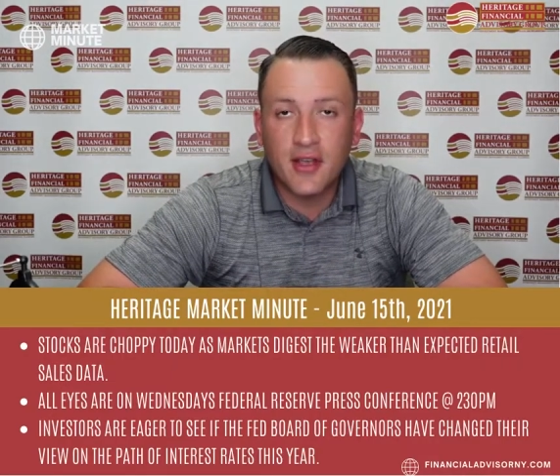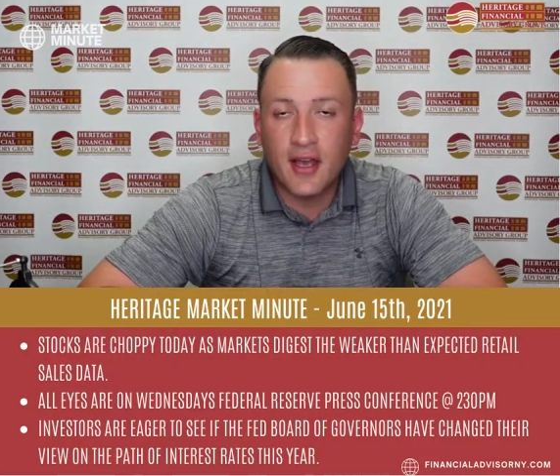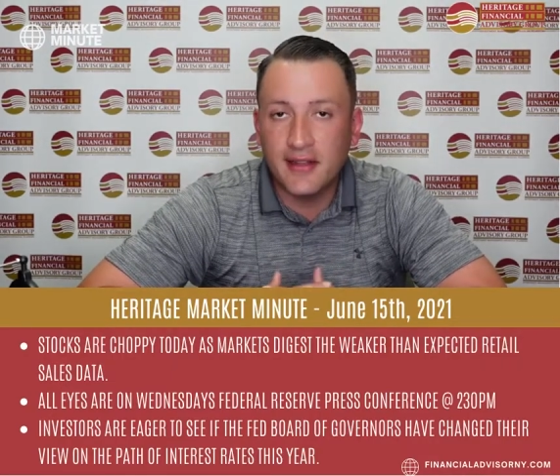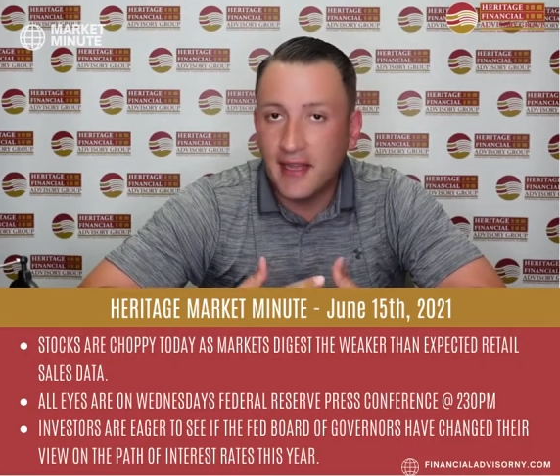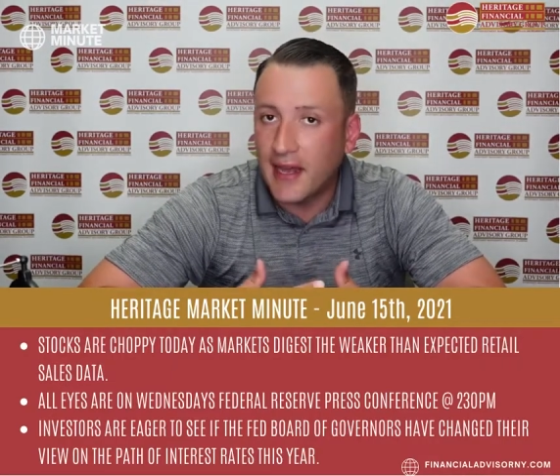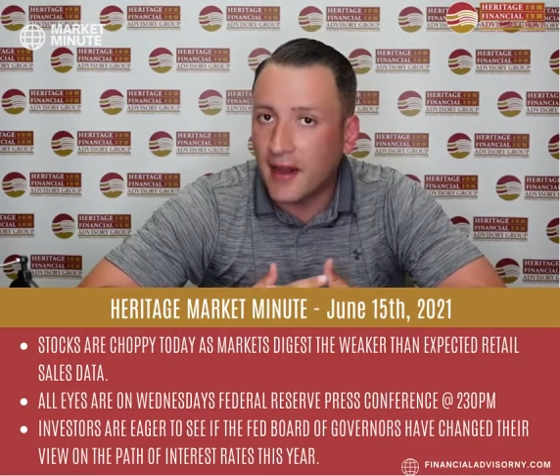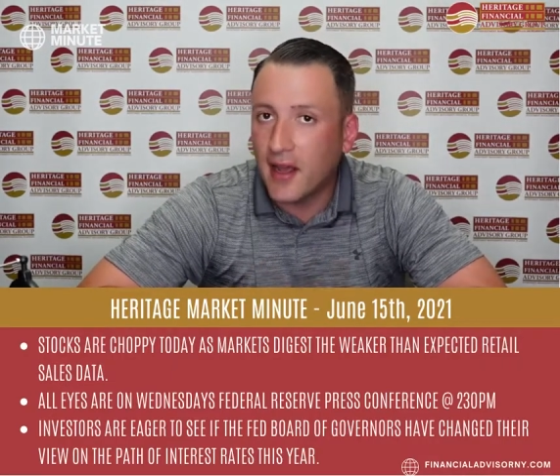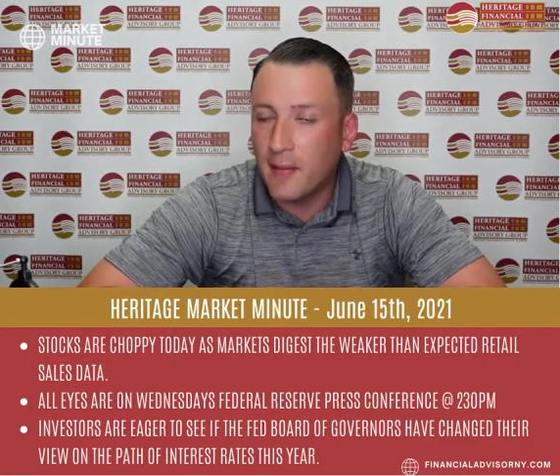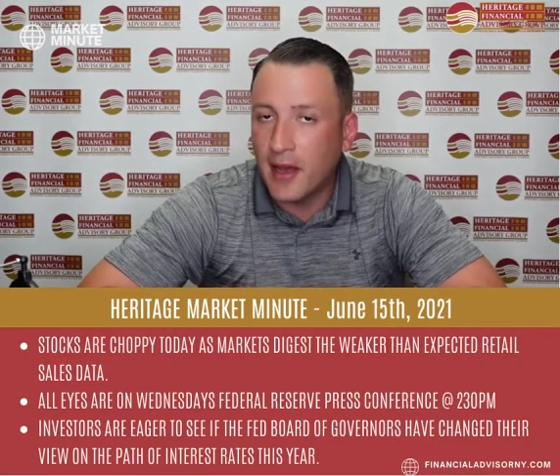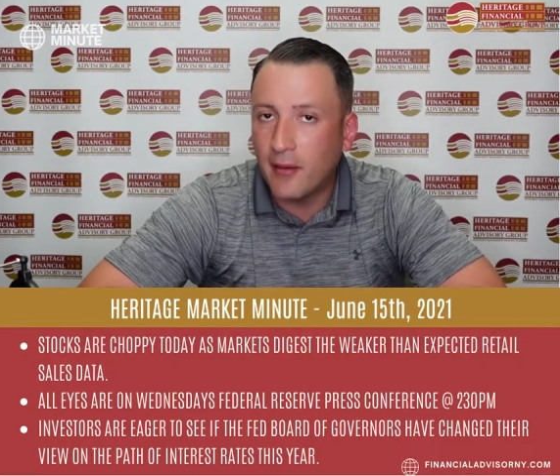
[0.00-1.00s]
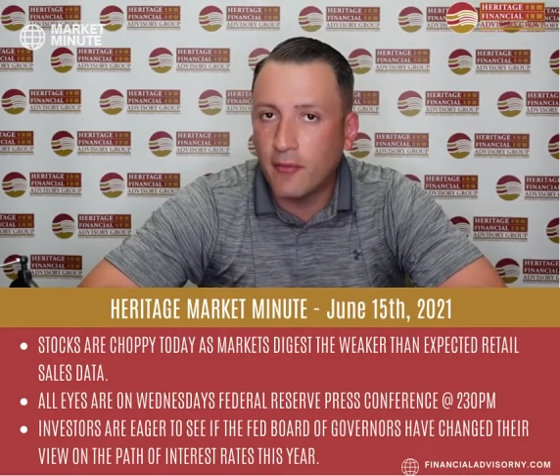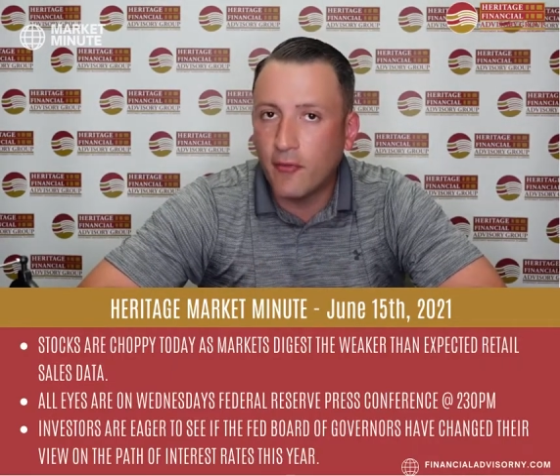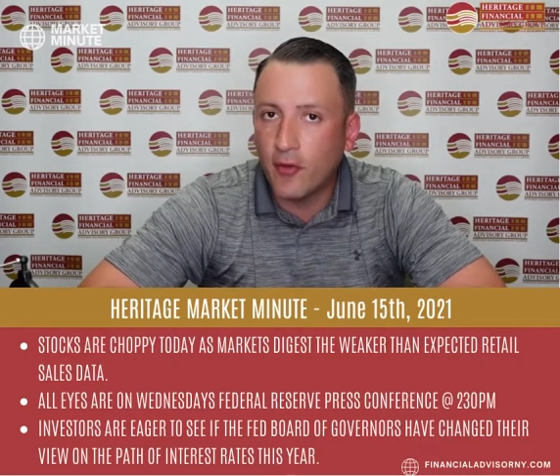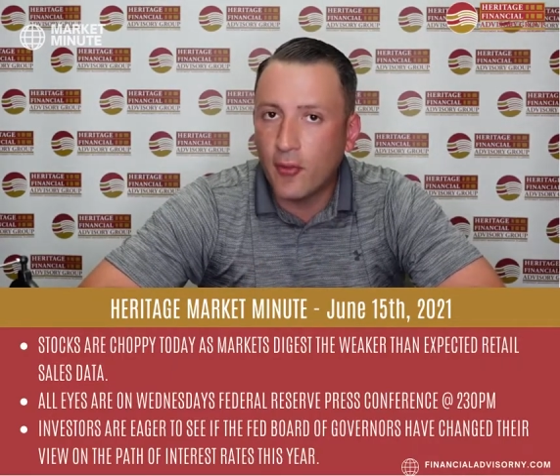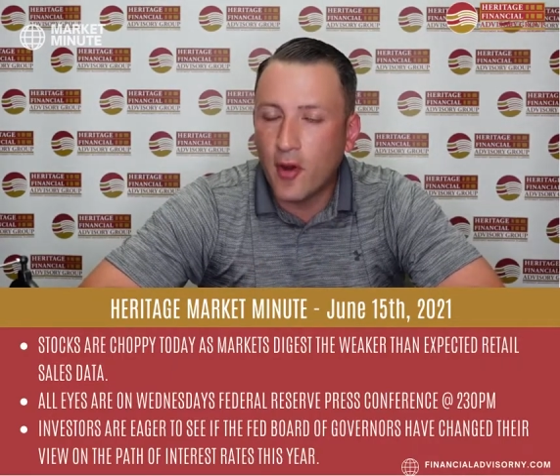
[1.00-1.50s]
data come out
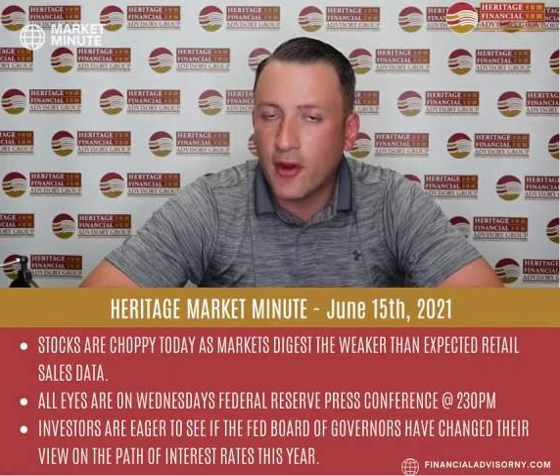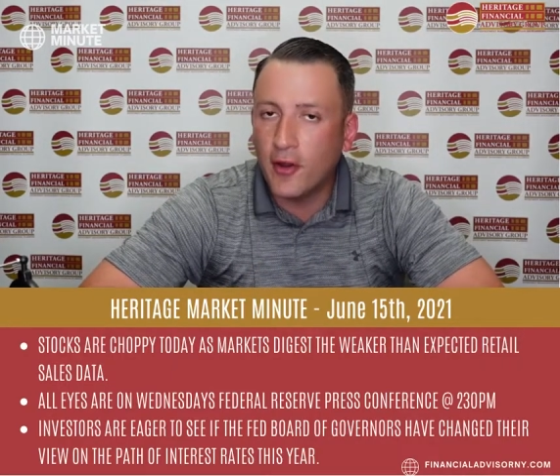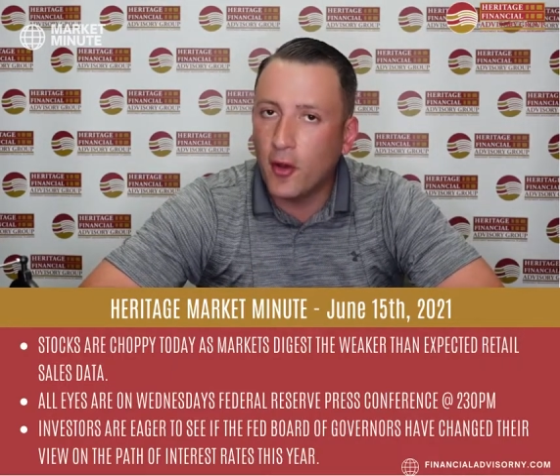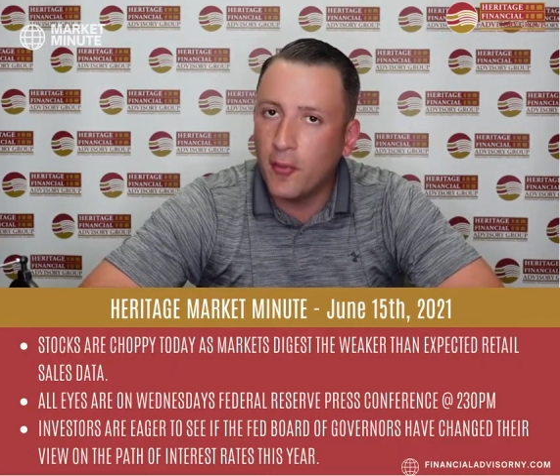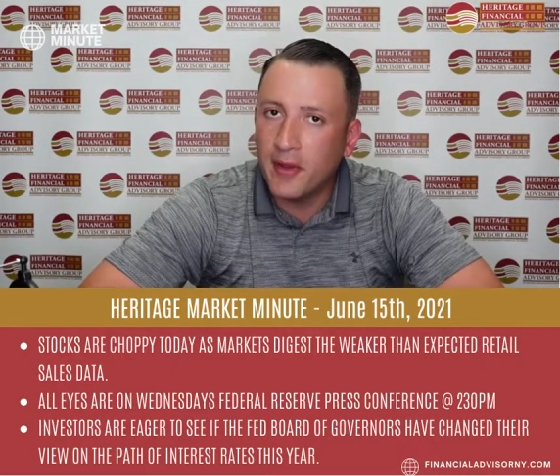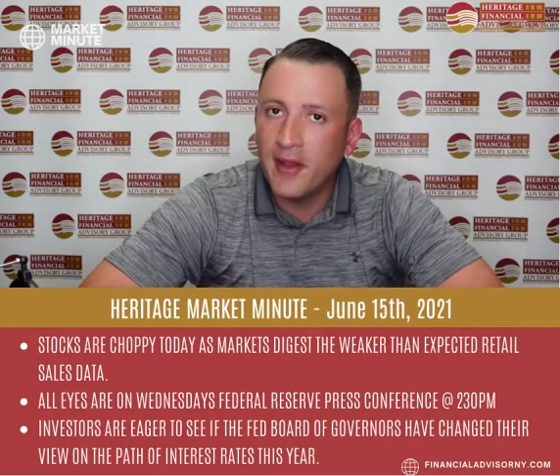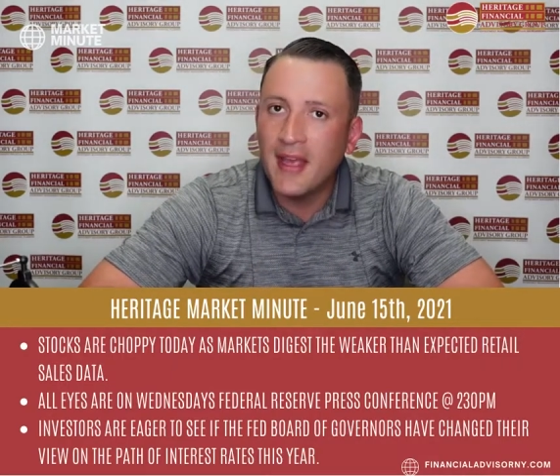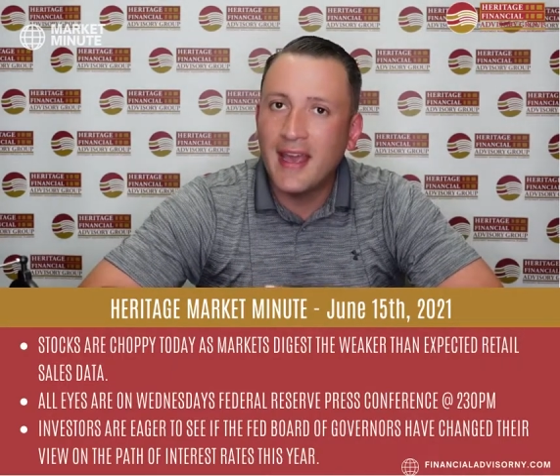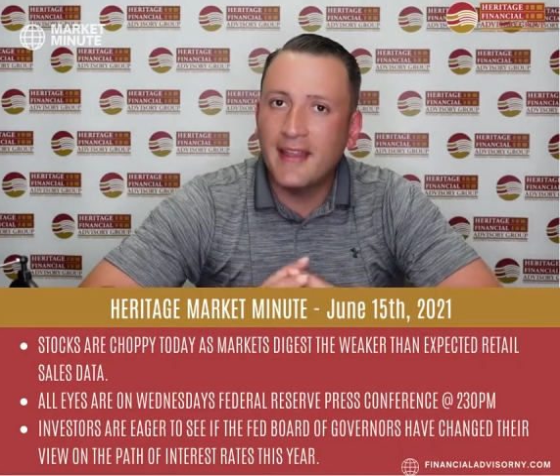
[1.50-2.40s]
before the market opened,